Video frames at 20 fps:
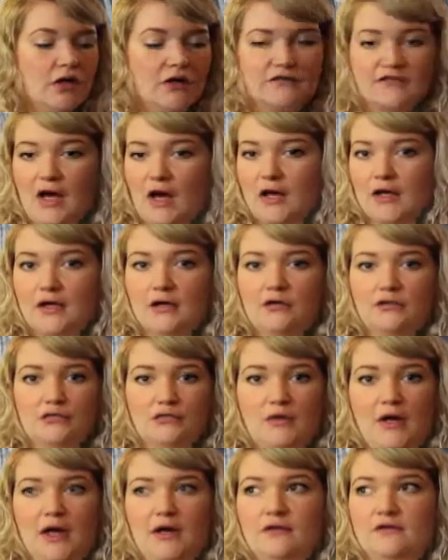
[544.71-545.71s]
diet,
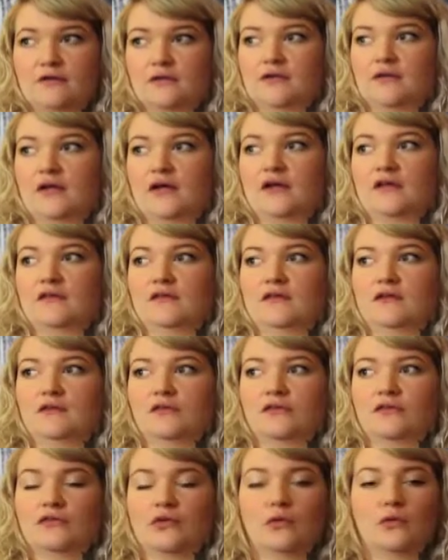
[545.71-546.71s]
through exercise, and
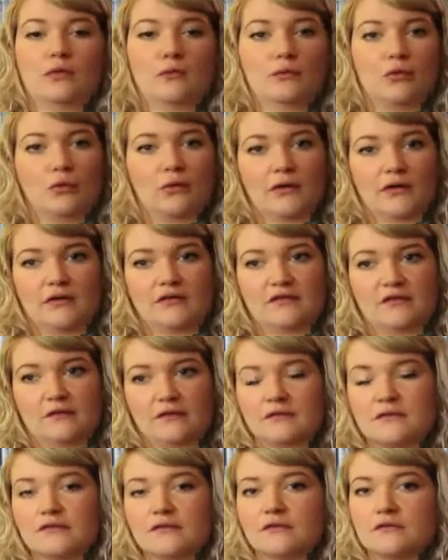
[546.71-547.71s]
it's so important to
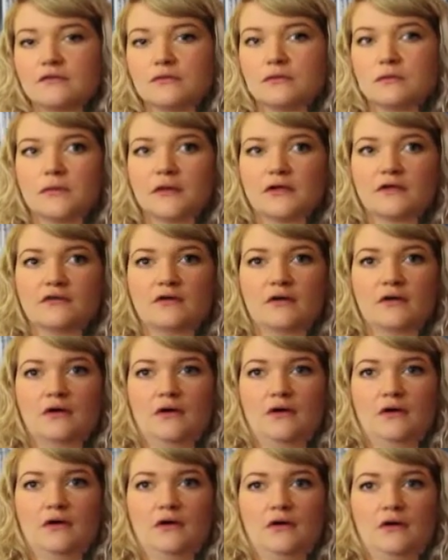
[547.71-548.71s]
listen to what
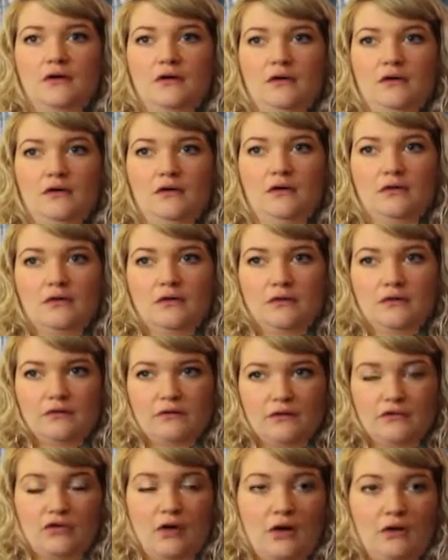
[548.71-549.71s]

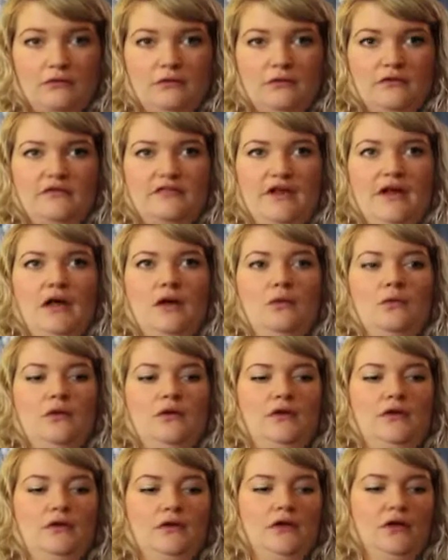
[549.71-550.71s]
the doctors say
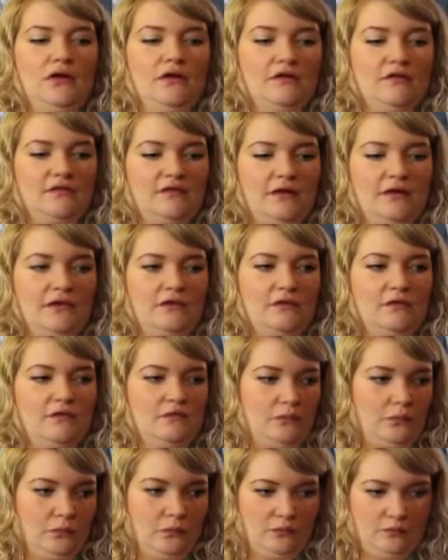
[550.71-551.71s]
when it says
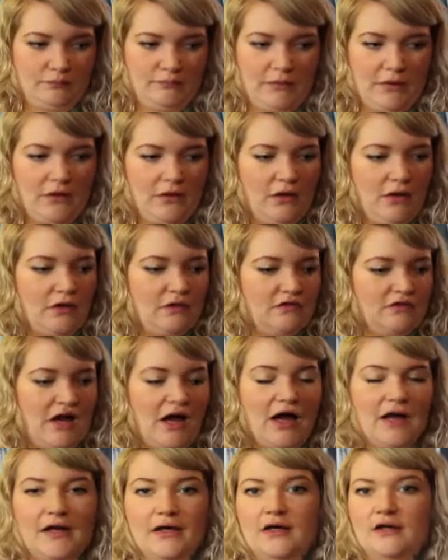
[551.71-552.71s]

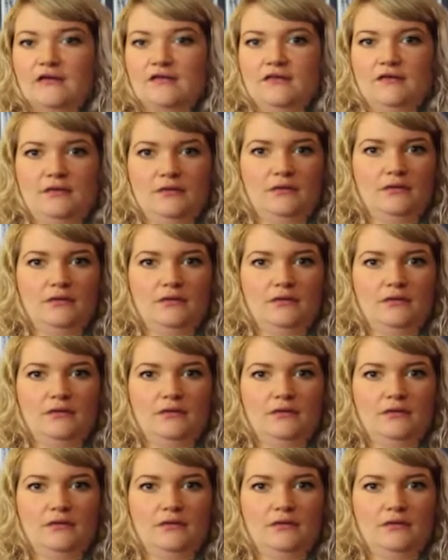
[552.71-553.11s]
diet